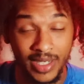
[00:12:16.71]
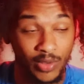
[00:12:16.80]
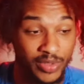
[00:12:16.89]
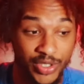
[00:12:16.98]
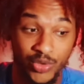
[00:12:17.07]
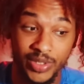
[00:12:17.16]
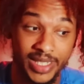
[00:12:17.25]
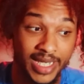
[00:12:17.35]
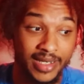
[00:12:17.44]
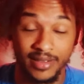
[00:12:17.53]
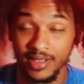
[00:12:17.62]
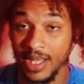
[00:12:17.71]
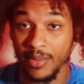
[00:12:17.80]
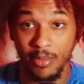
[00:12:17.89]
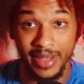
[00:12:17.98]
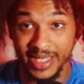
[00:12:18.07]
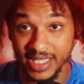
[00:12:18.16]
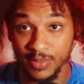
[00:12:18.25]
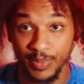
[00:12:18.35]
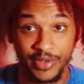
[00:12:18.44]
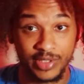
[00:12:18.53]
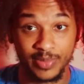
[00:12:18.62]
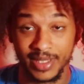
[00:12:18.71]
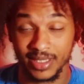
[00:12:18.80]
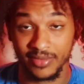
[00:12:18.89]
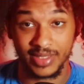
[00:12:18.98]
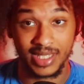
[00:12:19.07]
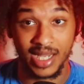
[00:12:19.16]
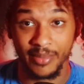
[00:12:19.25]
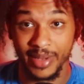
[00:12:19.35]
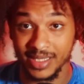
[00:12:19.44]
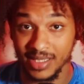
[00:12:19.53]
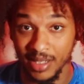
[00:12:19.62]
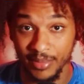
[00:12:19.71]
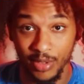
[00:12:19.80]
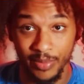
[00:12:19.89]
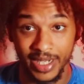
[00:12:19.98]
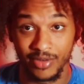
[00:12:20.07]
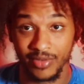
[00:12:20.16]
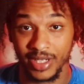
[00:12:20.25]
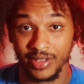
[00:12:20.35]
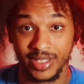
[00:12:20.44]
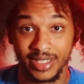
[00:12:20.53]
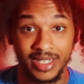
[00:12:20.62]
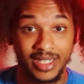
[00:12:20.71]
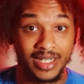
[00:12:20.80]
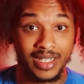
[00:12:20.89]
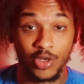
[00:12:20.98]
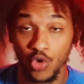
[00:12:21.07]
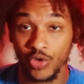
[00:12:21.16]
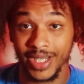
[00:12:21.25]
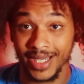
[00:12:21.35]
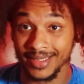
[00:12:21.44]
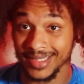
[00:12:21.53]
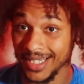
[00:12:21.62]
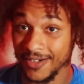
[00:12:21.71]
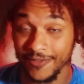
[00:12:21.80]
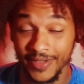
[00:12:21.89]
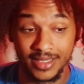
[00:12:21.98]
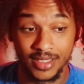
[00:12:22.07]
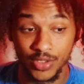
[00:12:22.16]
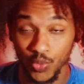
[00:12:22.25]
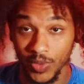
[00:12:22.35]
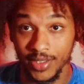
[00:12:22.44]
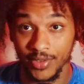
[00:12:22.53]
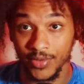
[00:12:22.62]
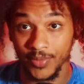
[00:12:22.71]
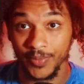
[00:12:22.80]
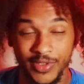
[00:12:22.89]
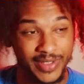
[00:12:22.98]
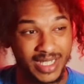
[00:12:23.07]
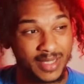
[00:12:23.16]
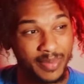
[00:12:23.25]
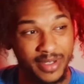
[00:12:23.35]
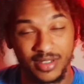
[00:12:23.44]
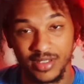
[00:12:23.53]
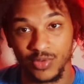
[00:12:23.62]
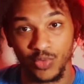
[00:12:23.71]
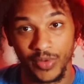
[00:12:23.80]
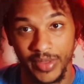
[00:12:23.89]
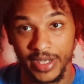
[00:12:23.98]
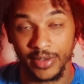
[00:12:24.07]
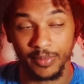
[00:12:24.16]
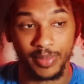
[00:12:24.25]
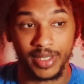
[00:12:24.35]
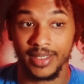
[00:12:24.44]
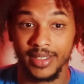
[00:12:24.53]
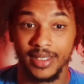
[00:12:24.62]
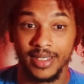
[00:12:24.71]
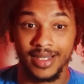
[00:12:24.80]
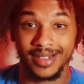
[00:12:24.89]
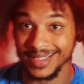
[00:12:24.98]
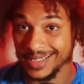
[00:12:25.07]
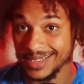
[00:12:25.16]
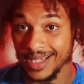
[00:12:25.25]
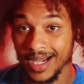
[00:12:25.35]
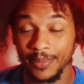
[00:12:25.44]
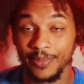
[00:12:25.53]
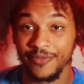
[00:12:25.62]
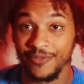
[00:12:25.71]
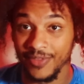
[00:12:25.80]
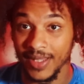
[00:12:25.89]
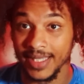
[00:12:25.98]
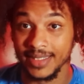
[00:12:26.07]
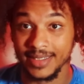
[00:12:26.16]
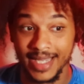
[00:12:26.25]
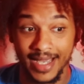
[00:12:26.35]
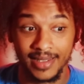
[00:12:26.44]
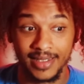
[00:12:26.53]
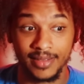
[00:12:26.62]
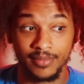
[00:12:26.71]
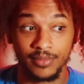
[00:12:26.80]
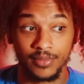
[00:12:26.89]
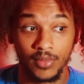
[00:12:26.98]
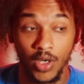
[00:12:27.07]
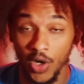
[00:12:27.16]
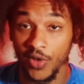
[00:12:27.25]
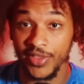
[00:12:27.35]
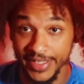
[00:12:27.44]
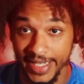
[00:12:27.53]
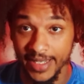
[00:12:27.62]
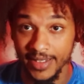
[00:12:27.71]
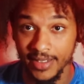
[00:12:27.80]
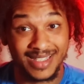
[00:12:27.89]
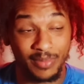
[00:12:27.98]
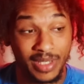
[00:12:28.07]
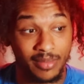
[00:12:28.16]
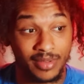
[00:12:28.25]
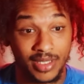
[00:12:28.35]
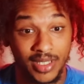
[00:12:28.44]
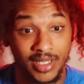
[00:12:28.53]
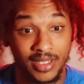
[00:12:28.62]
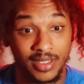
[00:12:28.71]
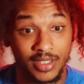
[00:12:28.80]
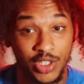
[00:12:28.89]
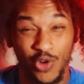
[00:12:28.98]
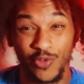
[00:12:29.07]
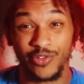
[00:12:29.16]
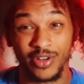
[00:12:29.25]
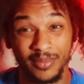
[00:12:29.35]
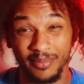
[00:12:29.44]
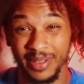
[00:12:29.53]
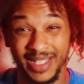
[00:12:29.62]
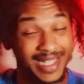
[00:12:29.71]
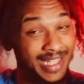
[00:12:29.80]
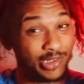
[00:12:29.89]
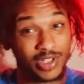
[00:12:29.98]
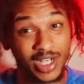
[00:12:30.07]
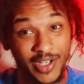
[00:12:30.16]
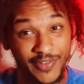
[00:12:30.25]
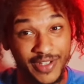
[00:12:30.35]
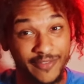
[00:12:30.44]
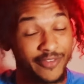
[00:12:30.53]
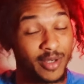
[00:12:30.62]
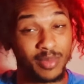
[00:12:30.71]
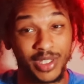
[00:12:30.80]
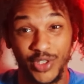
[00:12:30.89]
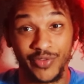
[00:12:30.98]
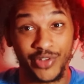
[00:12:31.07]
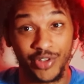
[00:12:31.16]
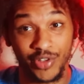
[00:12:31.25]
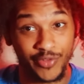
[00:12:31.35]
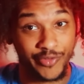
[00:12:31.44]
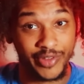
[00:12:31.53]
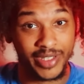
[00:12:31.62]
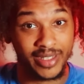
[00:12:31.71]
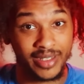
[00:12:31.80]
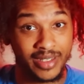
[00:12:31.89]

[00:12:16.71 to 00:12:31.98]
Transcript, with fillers: Now we knew he had MMA experience because of his combat sambo background and Cory had a lot of fights as well. So the experiences were there, but against top flight talent on the day to be able to go from being ill confident, fumbling over your own feet